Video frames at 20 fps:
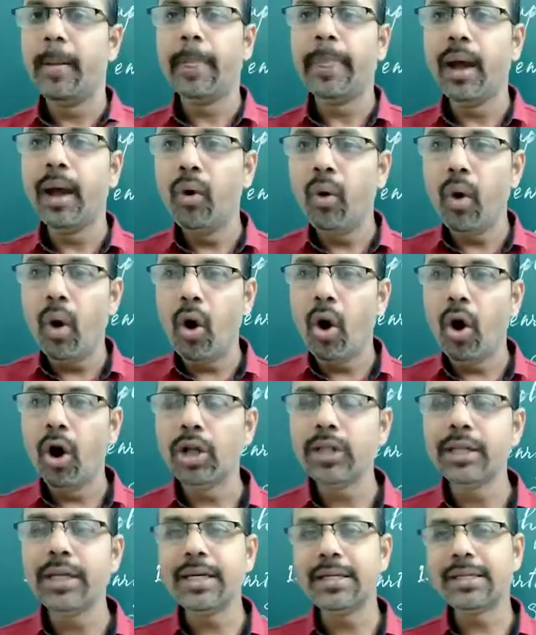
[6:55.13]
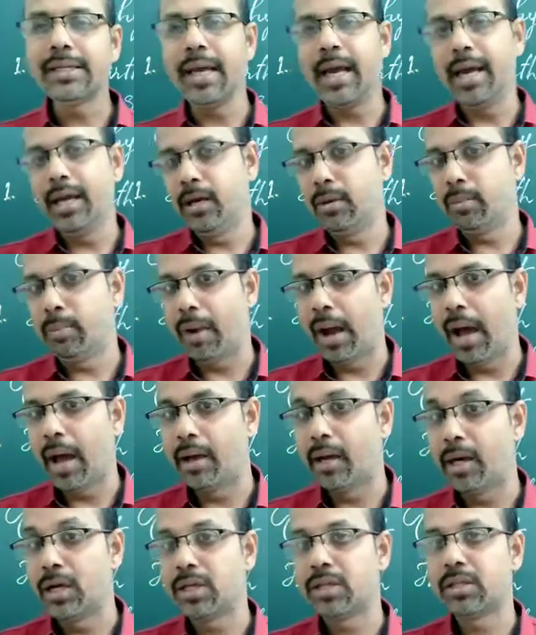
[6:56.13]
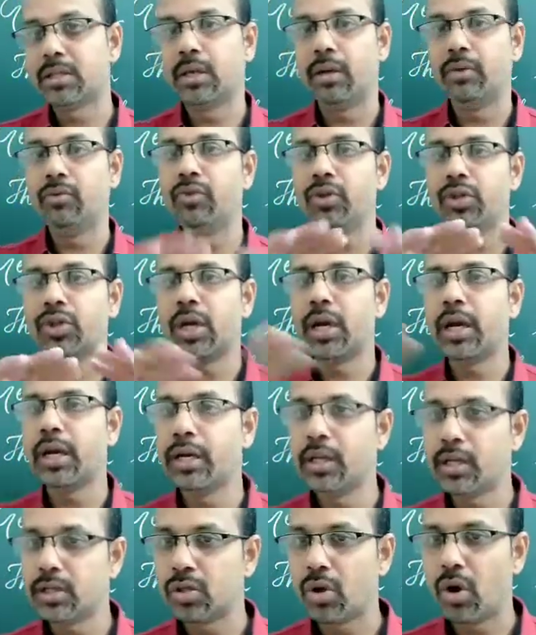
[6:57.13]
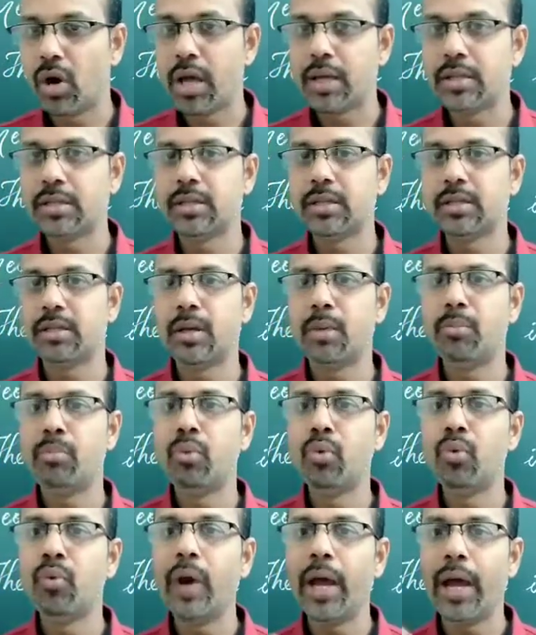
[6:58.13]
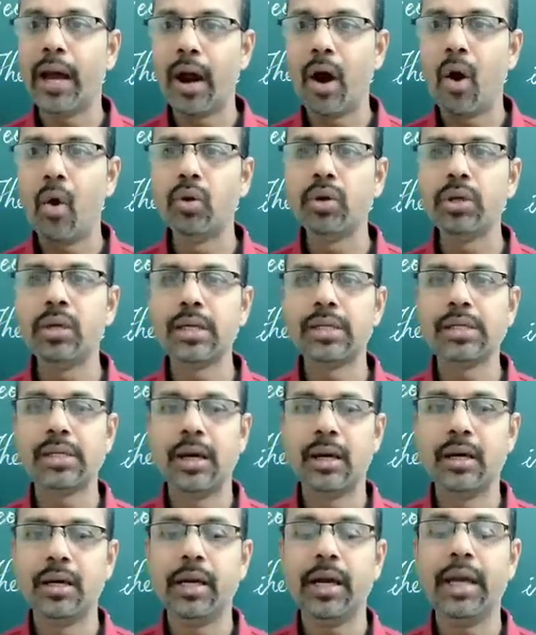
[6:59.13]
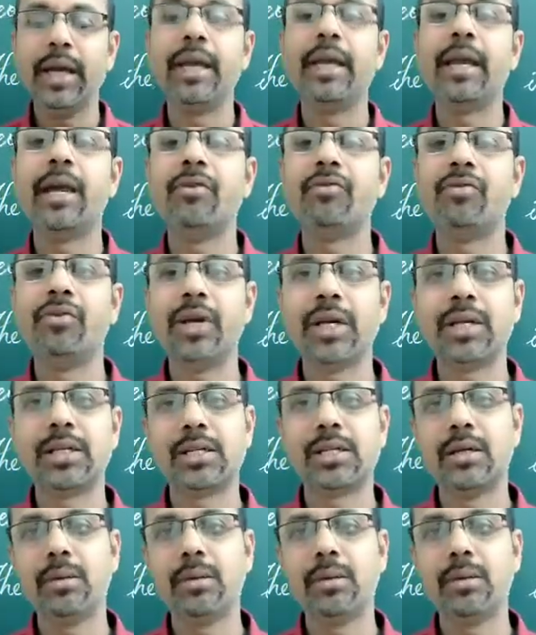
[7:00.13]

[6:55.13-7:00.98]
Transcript: Now all these 8 planets which are in the solar system move around the sun in a fixed